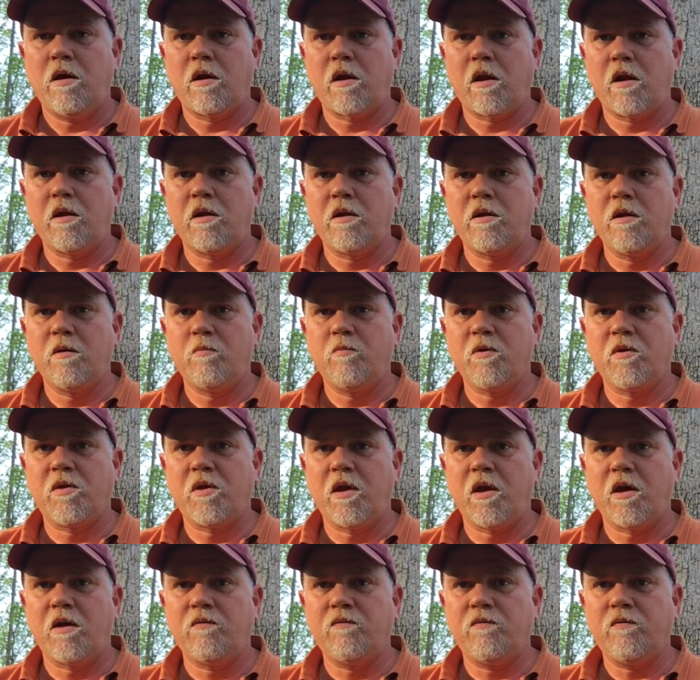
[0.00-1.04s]
I end up with
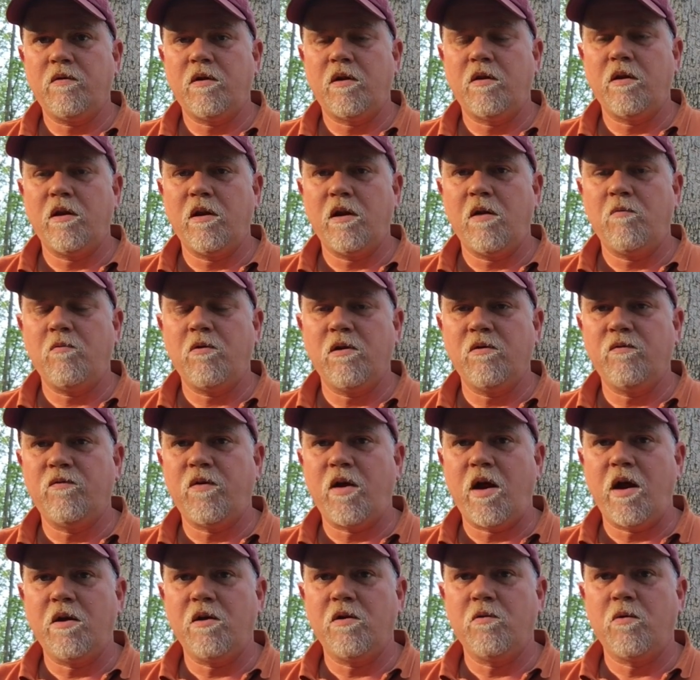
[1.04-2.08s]
F, and then I want to
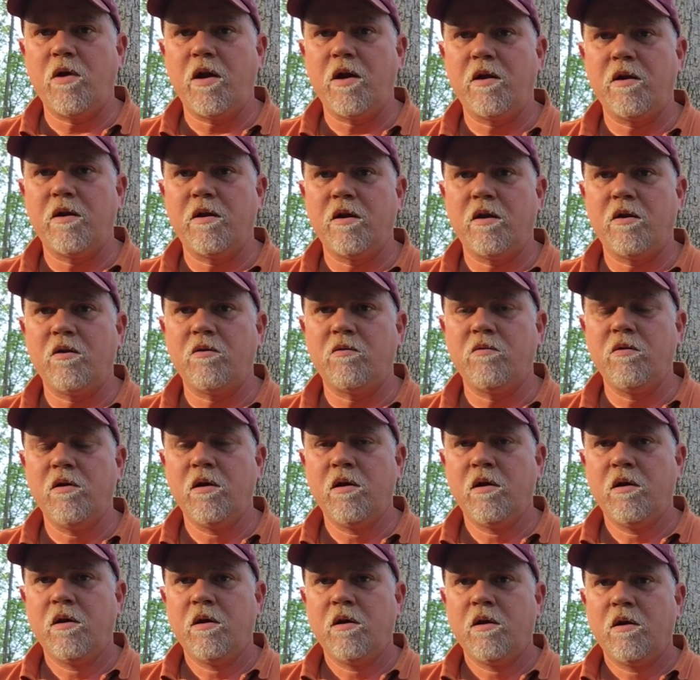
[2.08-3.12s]
find a way to go
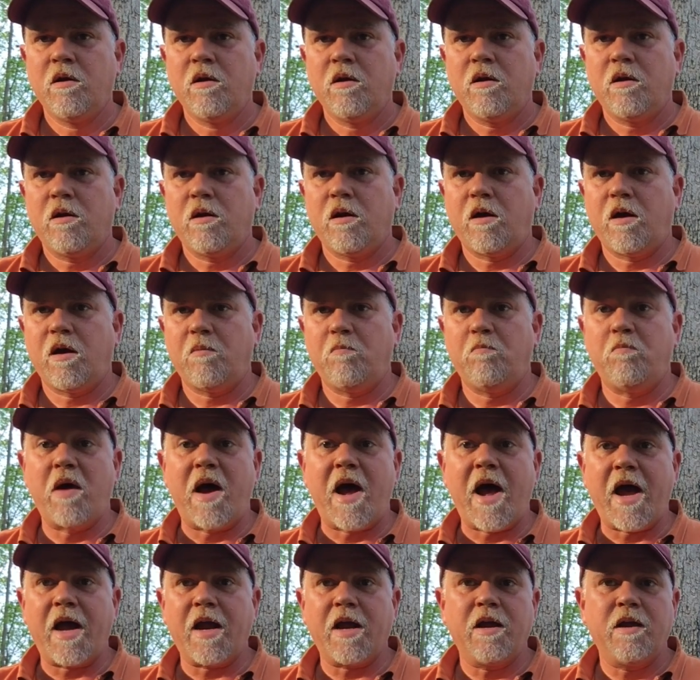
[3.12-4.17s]

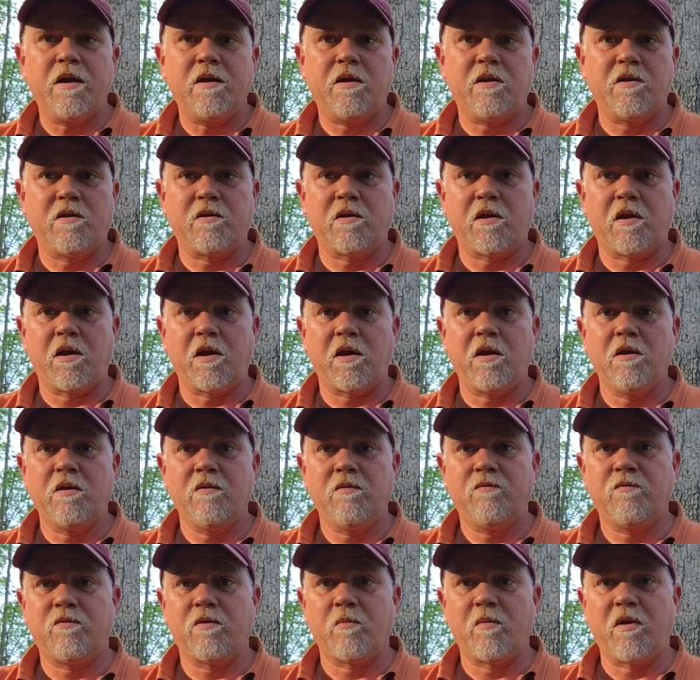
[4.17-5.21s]
back to C
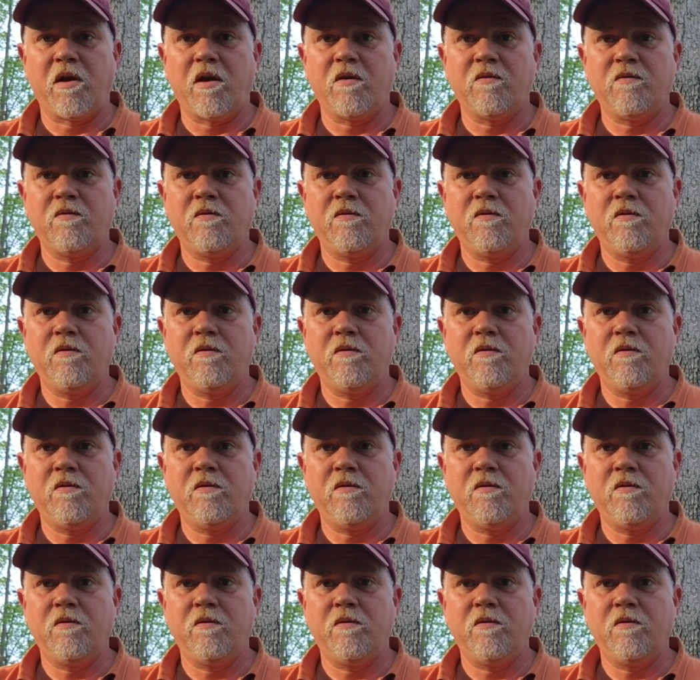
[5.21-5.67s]
from F.